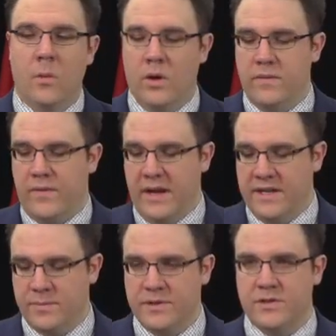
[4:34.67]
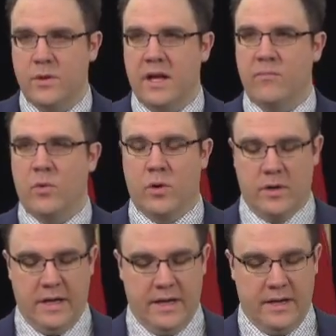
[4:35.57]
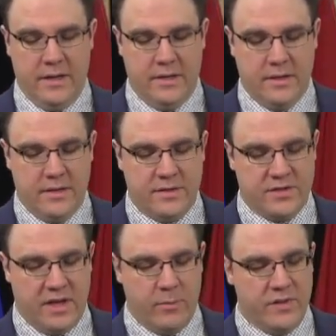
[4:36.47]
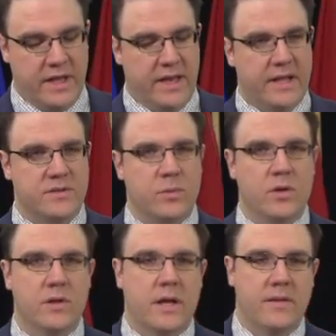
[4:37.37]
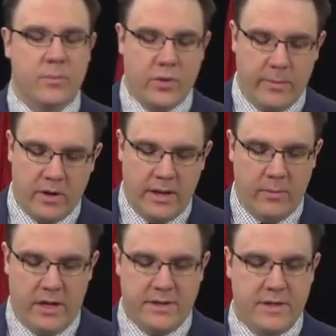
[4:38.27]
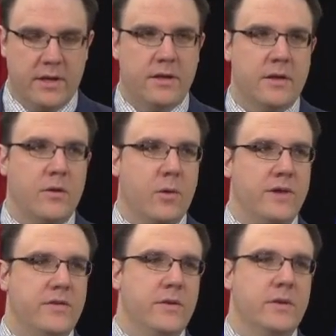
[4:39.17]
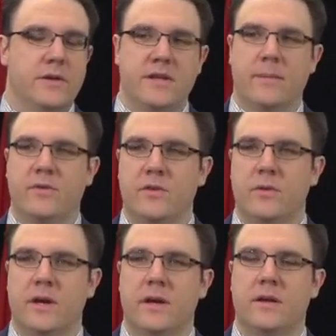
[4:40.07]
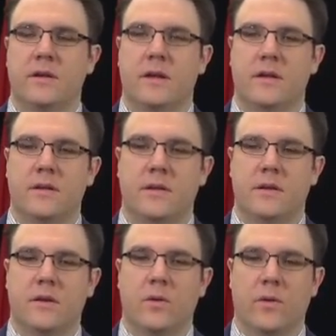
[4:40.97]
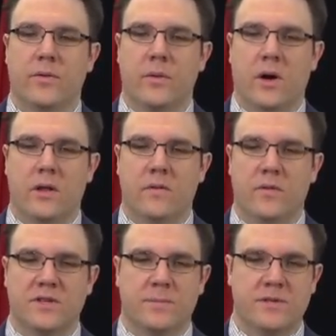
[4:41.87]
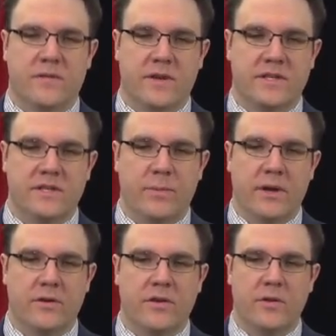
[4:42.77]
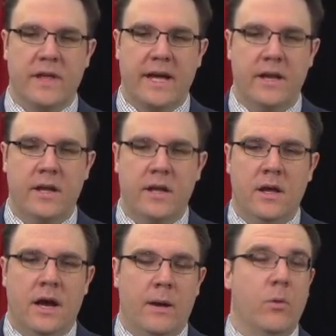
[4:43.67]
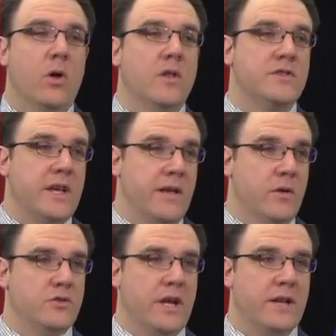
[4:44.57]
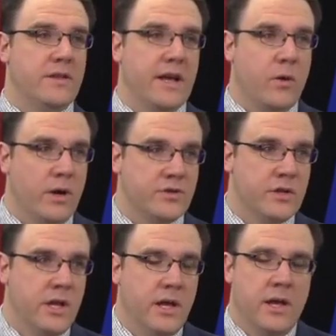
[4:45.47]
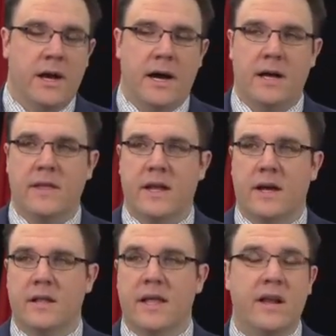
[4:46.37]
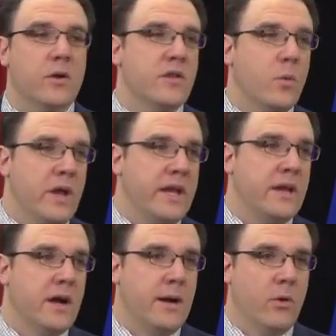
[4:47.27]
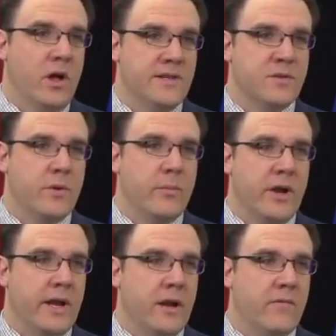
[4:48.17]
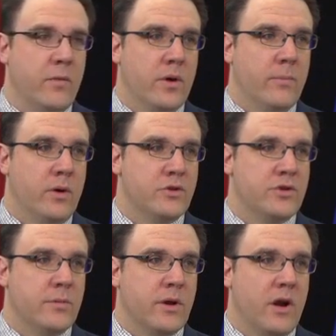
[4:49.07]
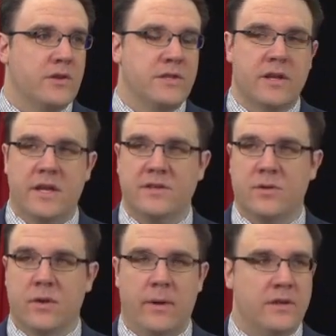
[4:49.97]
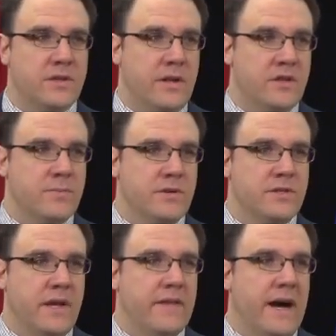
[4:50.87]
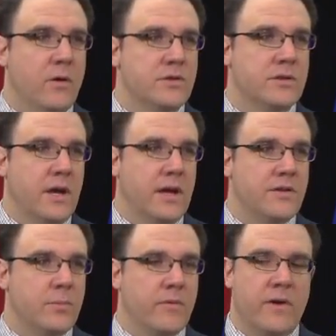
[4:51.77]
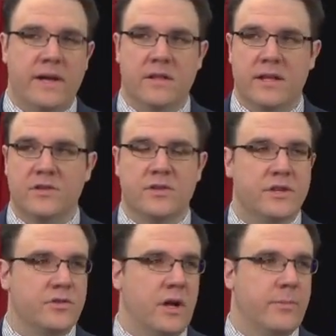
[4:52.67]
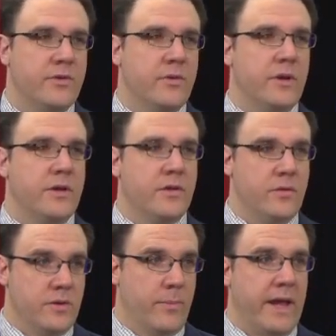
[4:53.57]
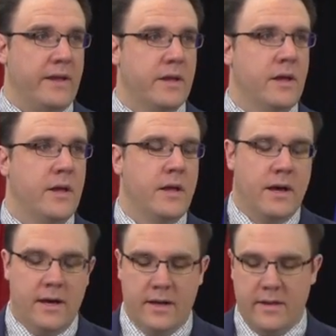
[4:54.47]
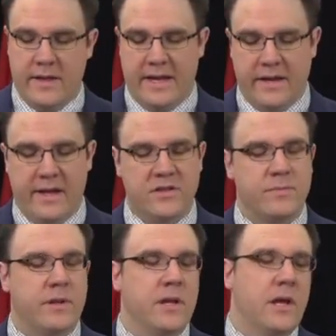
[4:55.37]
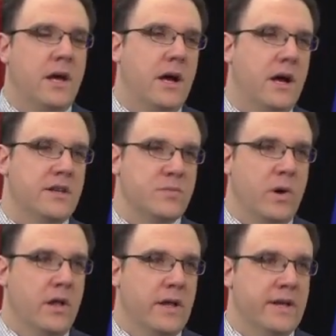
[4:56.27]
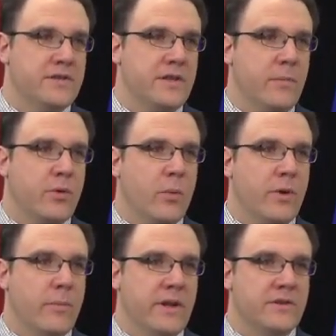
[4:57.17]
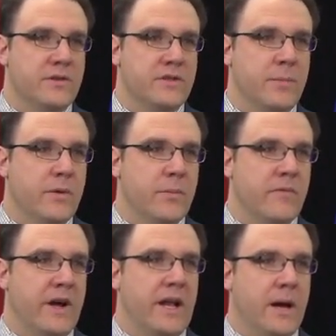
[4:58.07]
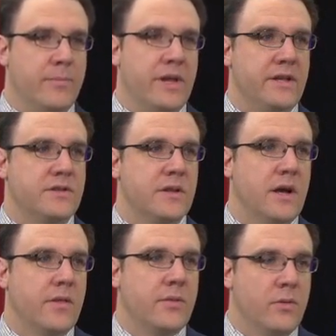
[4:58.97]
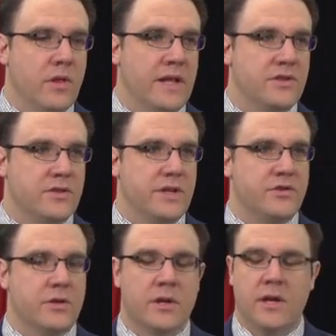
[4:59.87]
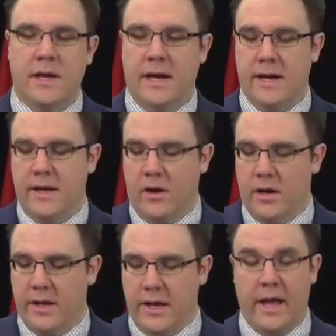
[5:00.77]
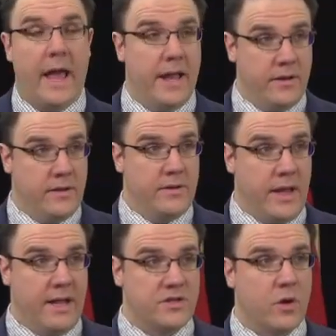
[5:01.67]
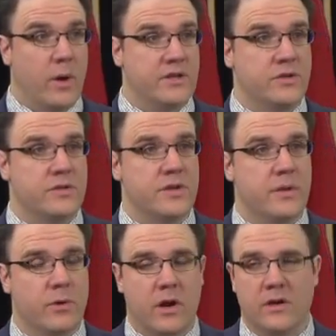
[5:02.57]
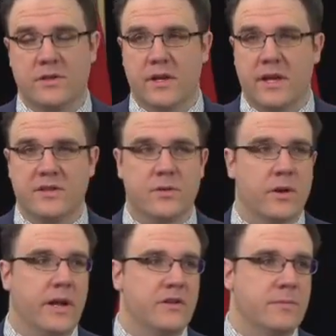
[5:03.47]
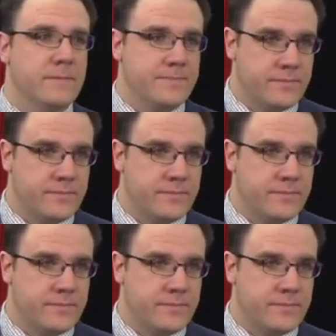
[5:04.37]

Well, the Finance Minister will have more uh, to say about that, as will uh, the Premier. I'm not uh, going to attempt to uh, go through all of those specifics. He's better to do that. I will say, though, Janet, to that question, uh, that uh, later in the week, I will also be bringing forward a motion in regards to the Keystone announcement inside the House uh, to provide the legislature an opportunity to debate uh, that announcement, uh, as well as the appropriate ministers to be able to provide updates uh, through the legislature uh, on, and to answer questions in regards to the Keystone announcement.